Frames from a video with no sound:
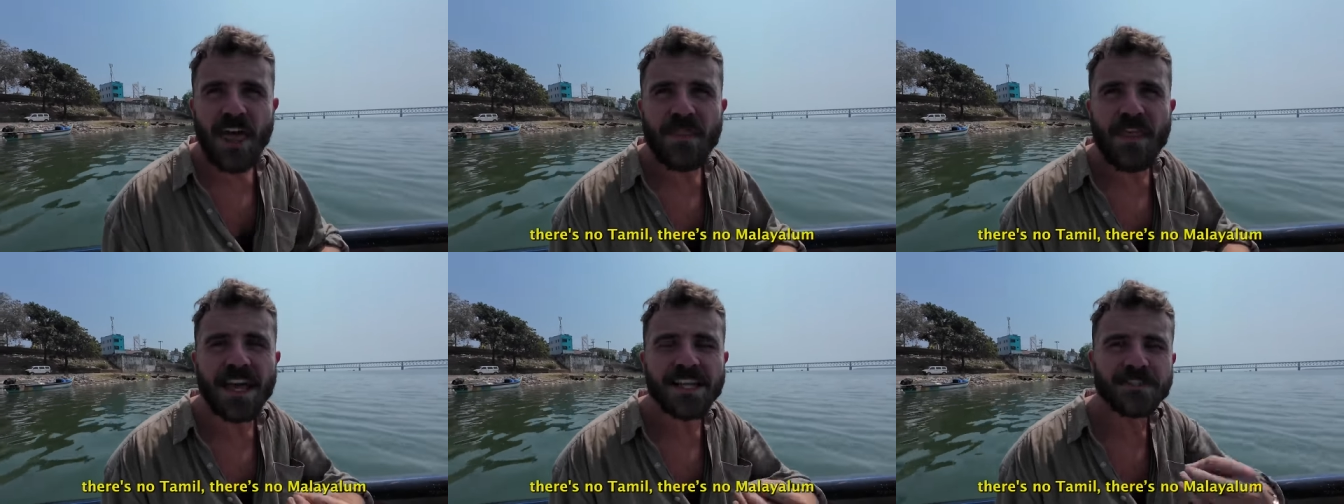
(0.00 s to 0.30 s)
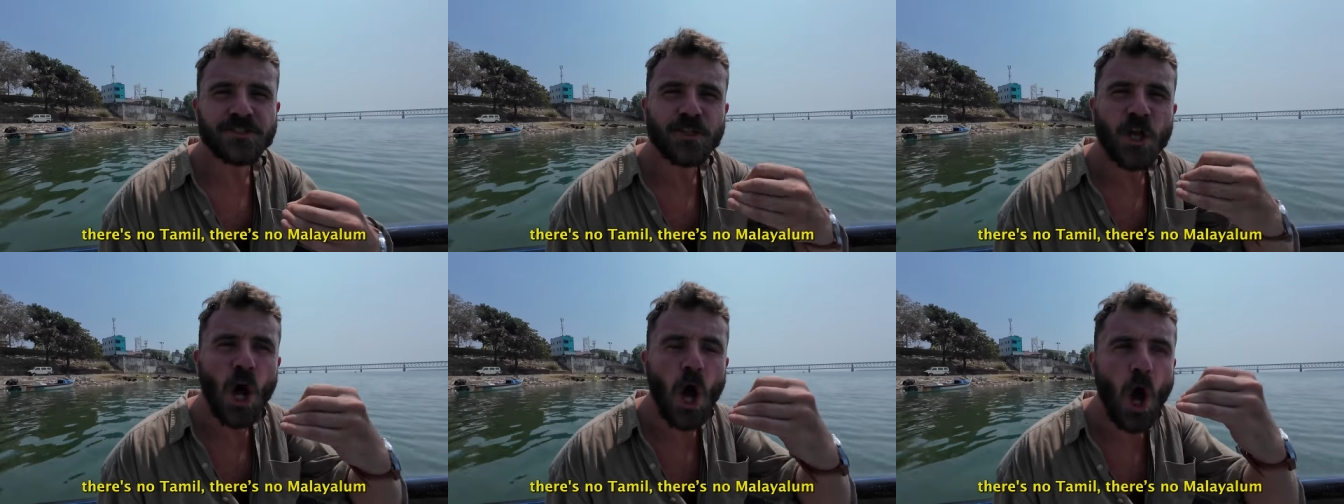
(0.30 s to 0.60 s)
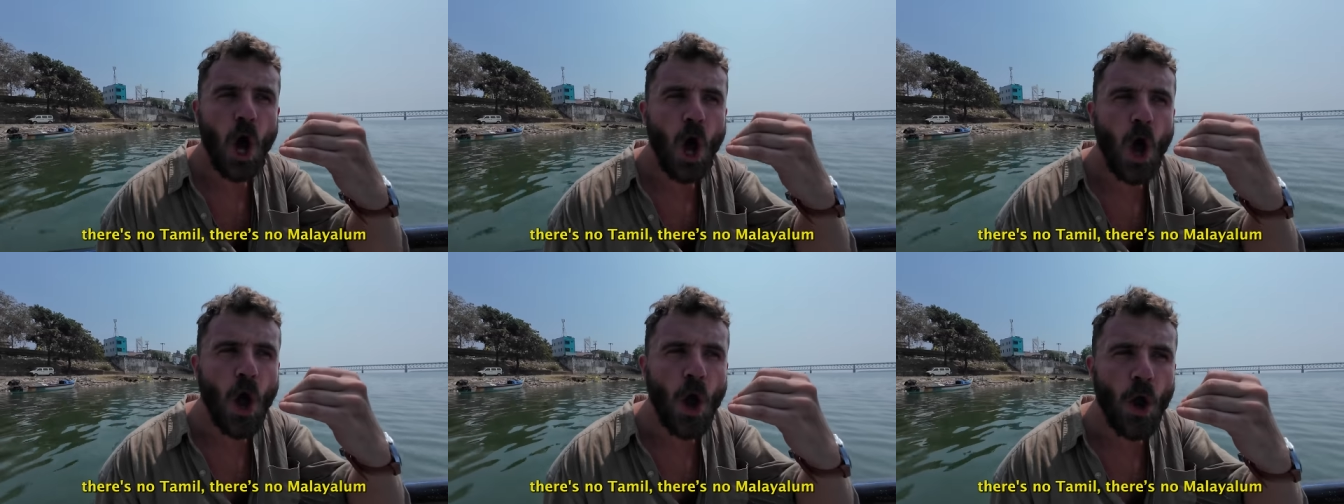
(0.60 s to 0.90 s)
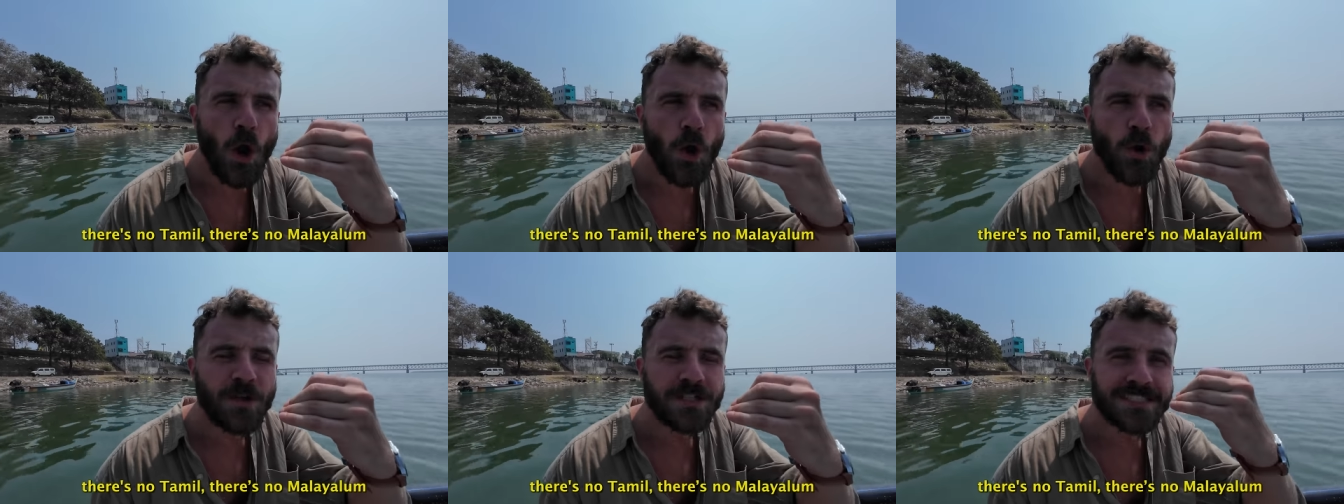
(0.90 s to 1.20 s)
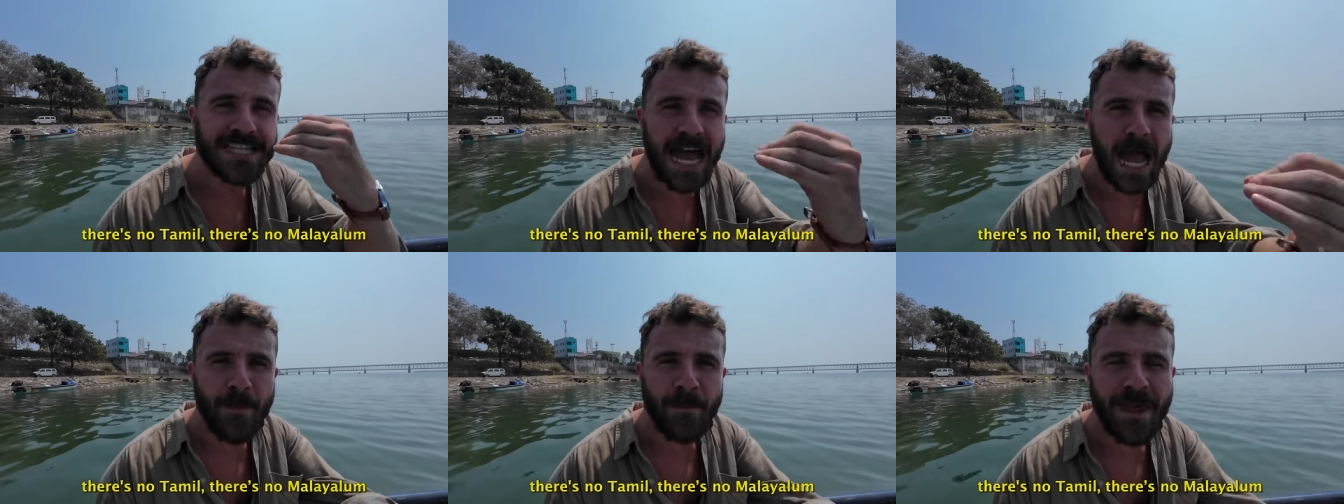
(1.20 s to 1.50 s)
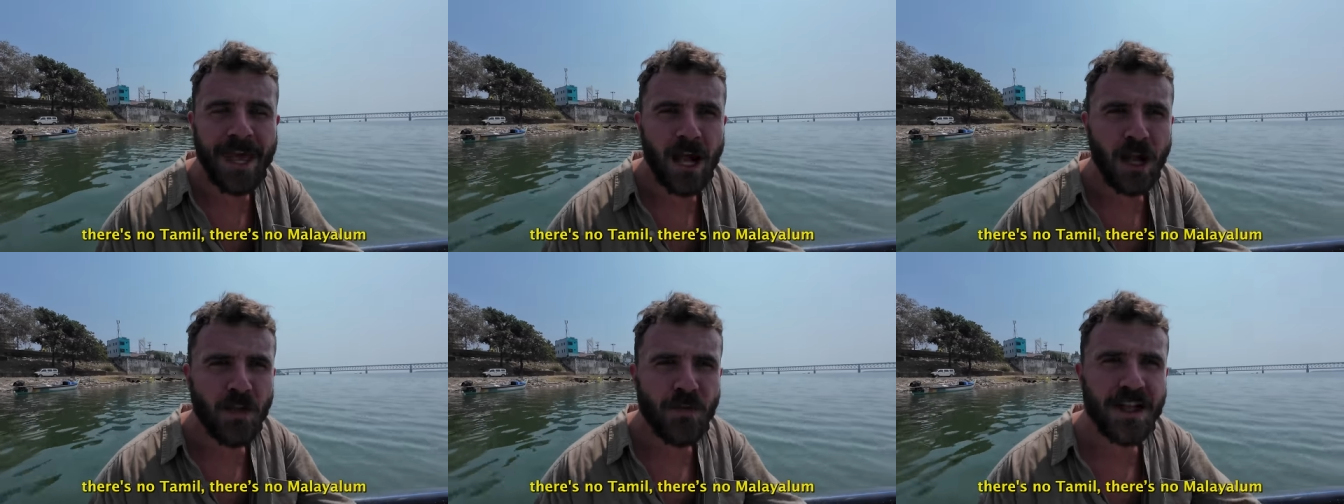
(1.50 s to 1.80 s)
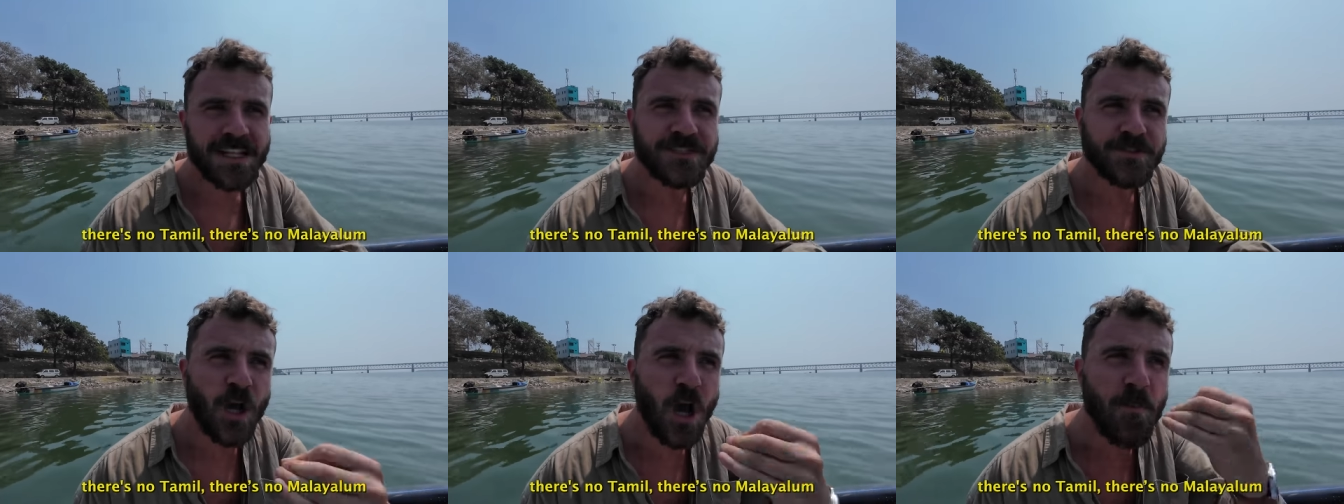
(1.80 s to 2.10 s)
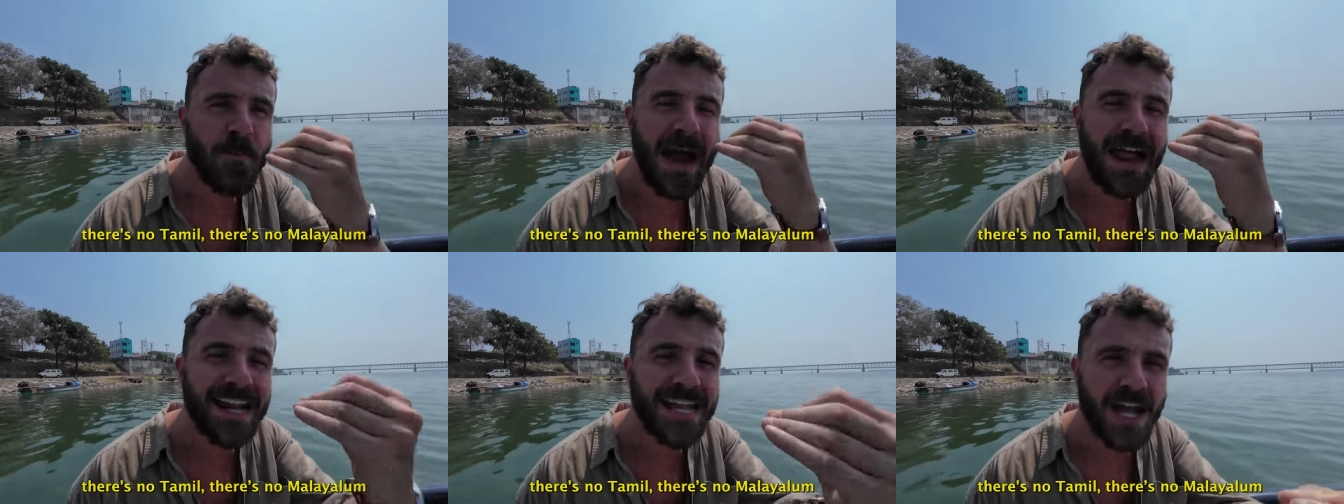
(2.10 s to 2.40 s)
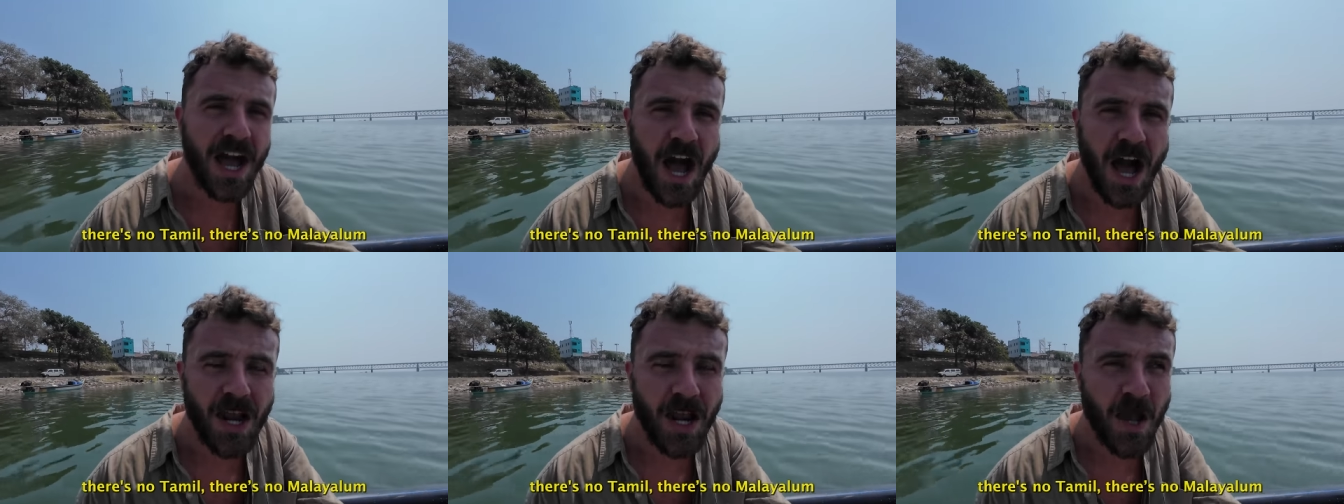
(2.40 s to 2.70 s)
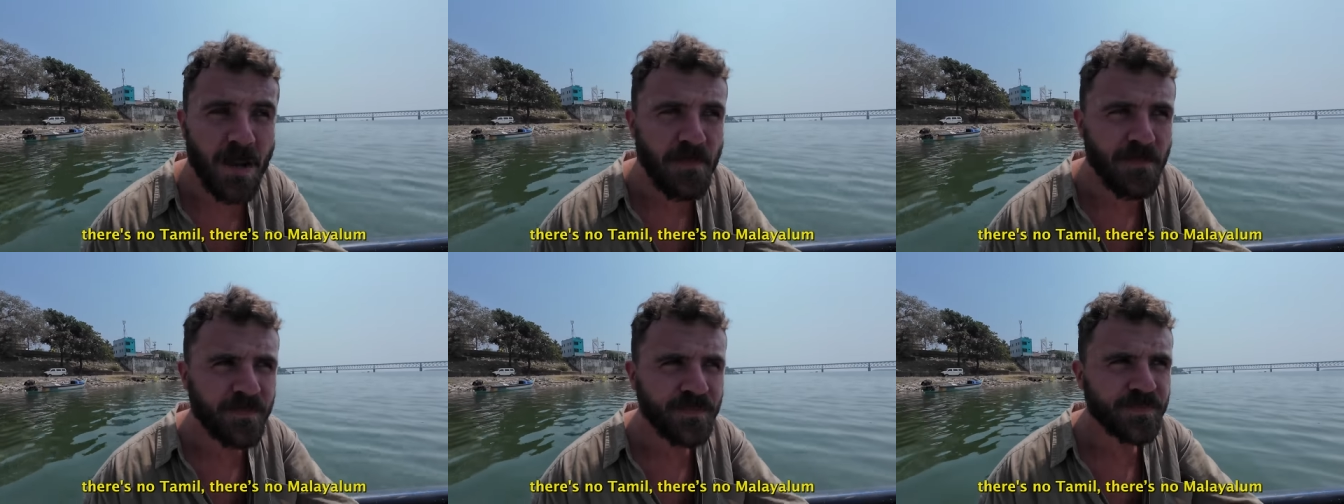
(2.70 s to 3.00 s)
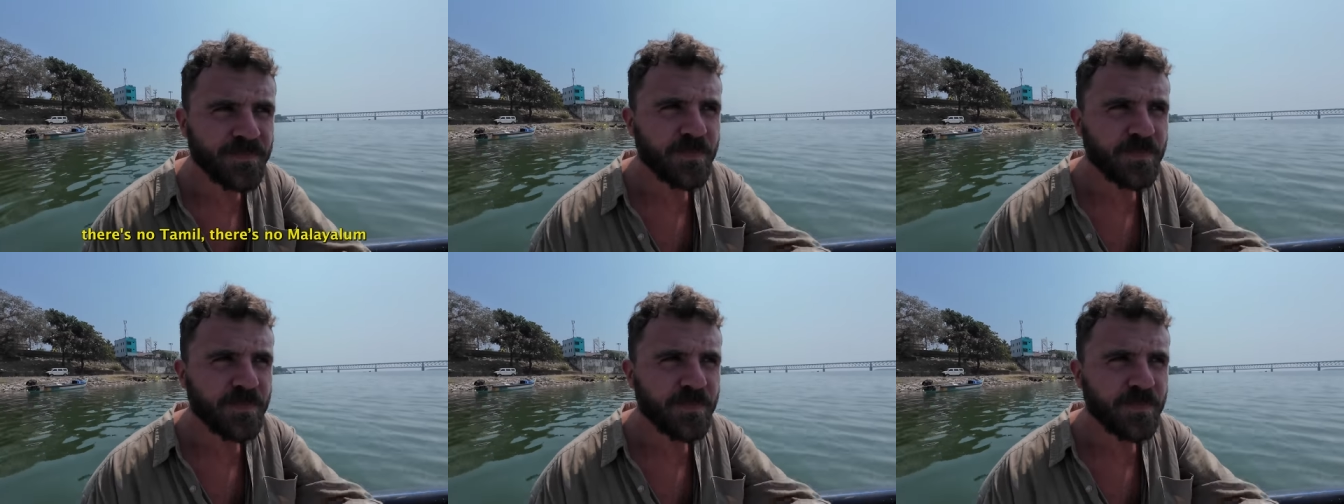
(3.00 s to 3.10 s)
there's no Tamil there's no Malayalam